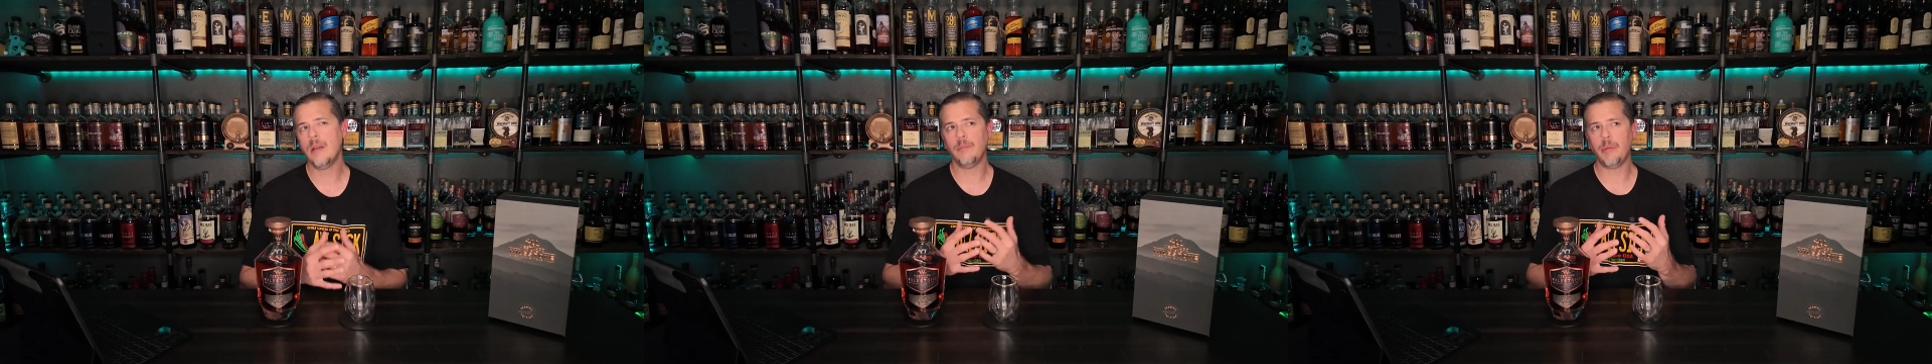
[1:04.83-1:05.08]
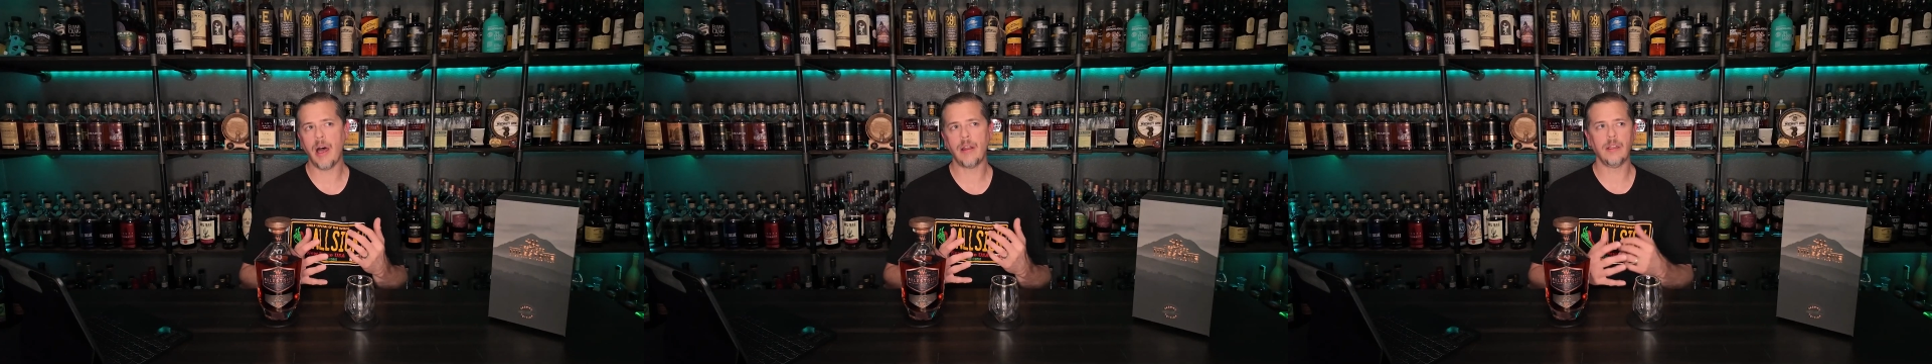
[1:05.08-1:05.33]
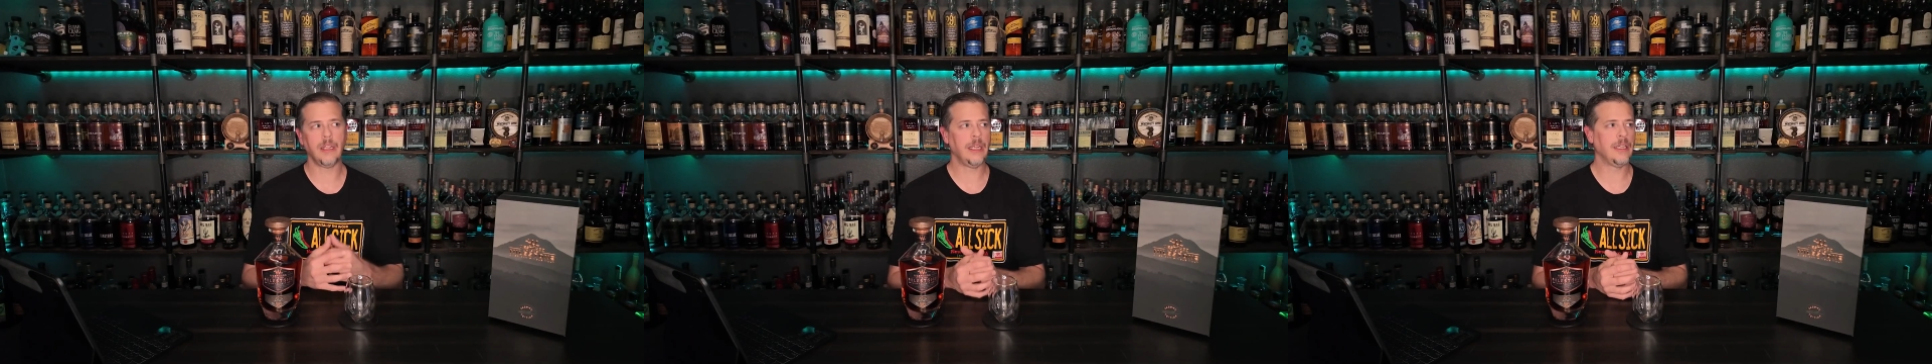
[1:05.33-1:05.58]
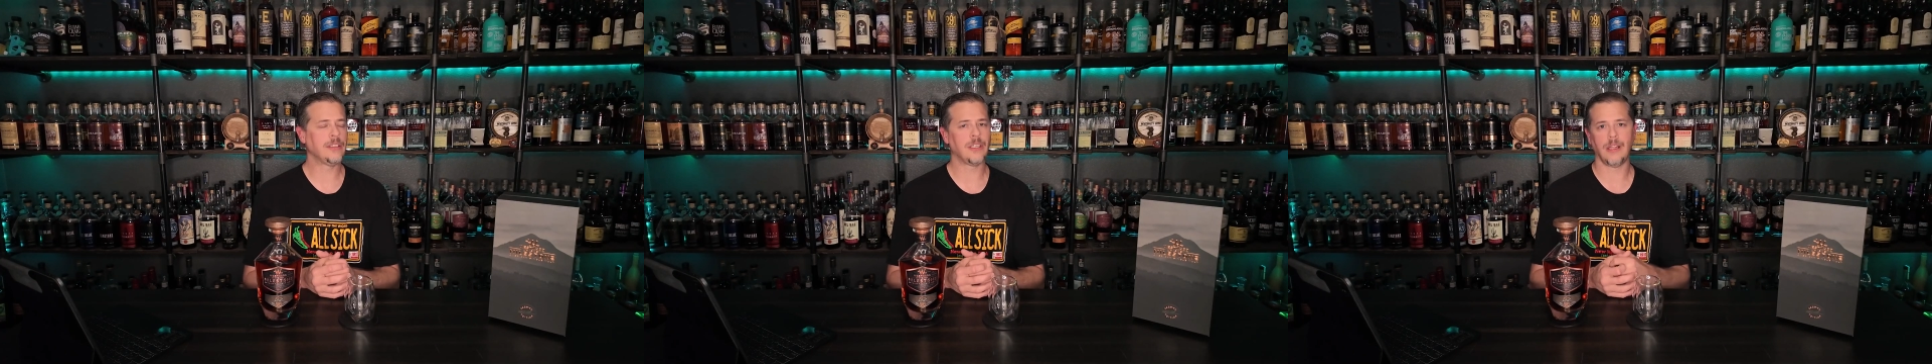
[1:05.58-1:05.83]

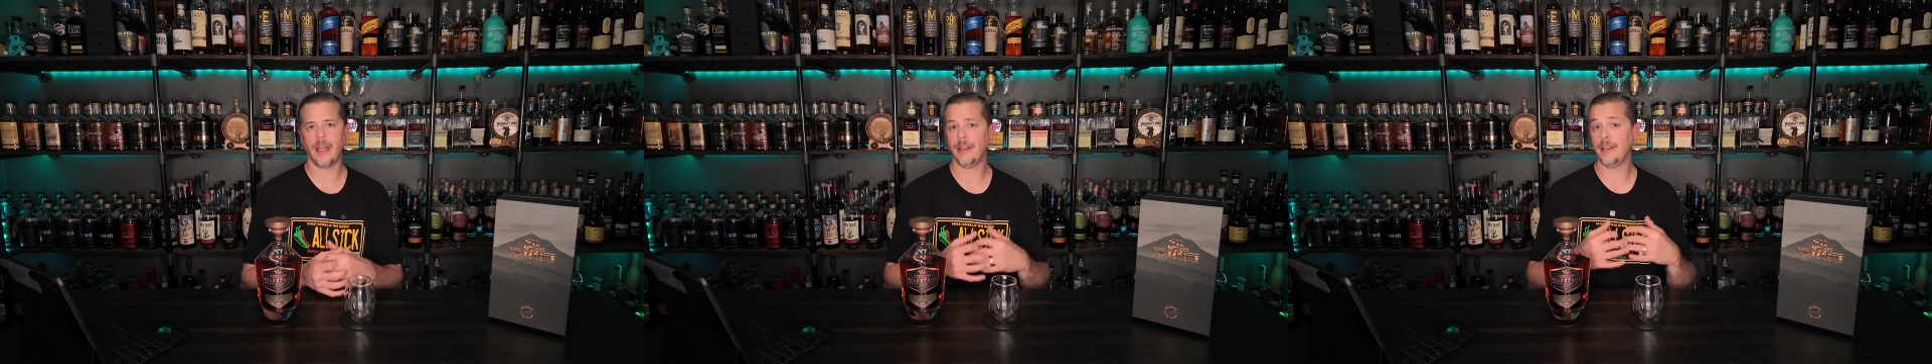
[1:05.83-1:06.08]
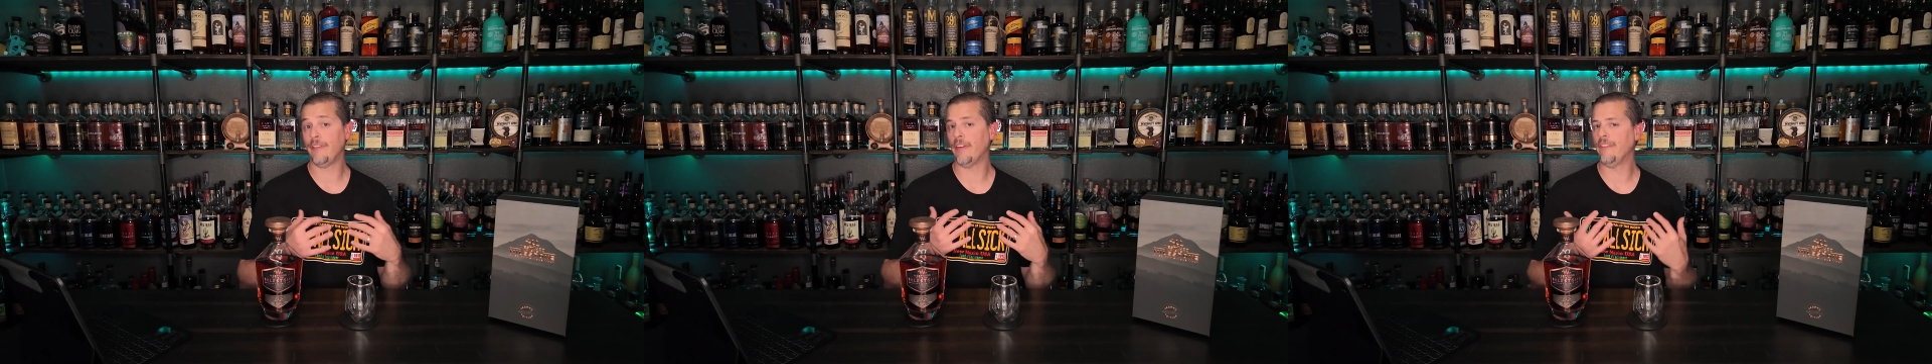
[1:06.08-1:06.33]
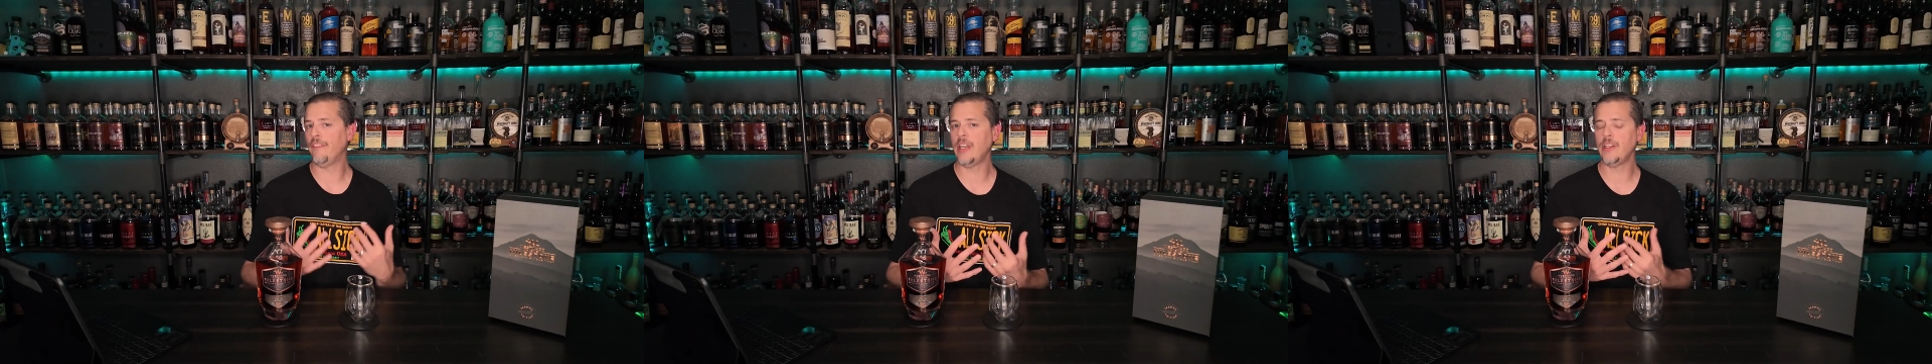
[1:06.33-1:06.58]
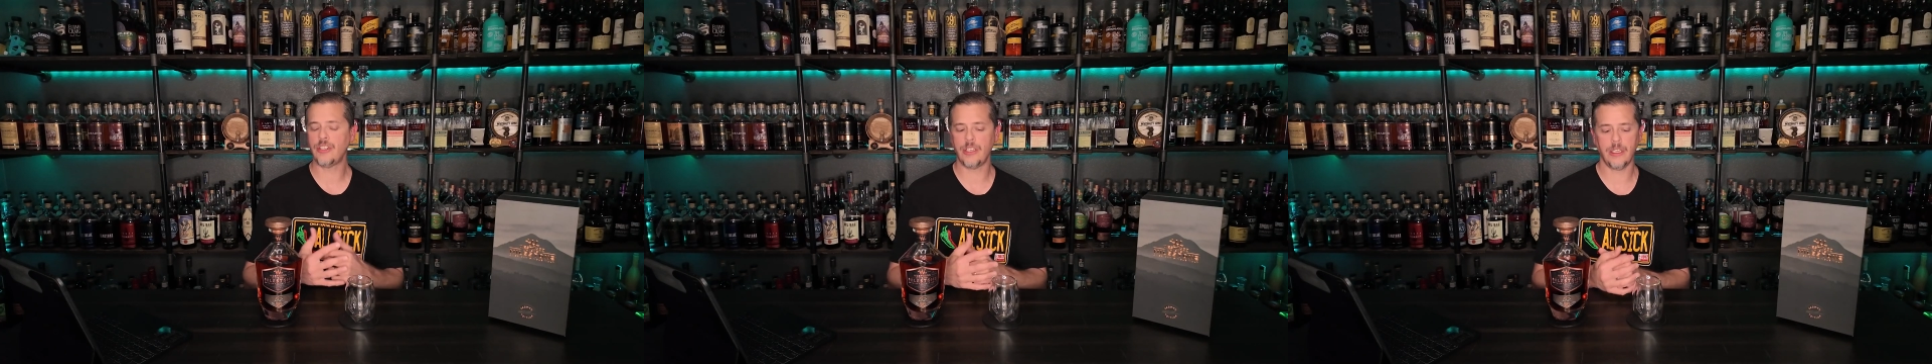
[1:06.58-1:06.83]
bottlings, a lot of different
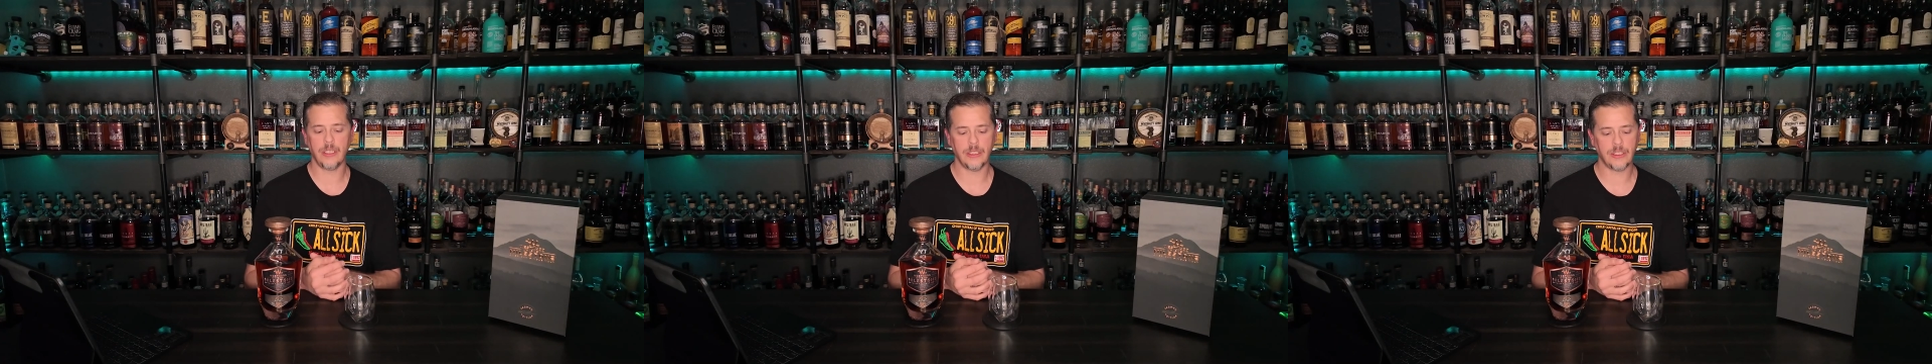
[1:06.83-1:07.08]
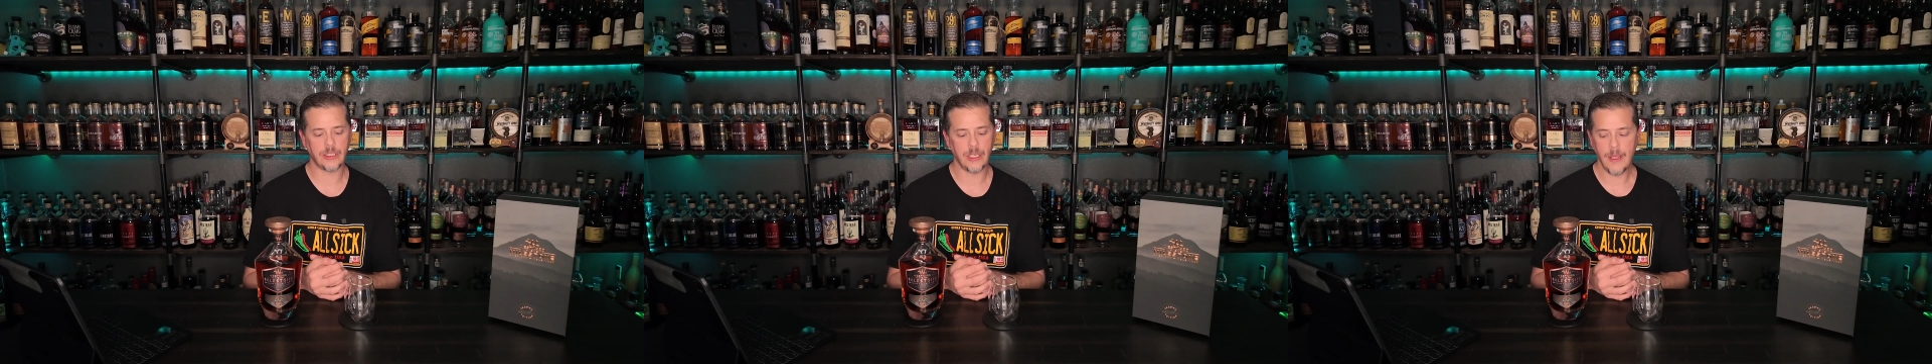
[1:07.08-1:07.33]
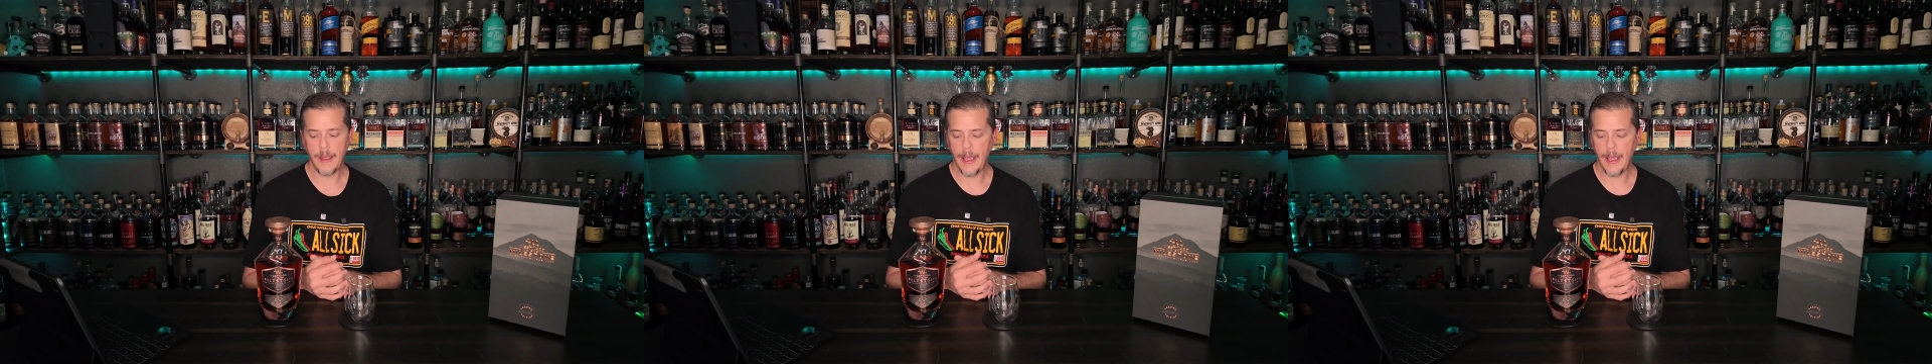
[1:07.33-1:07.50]
finishes,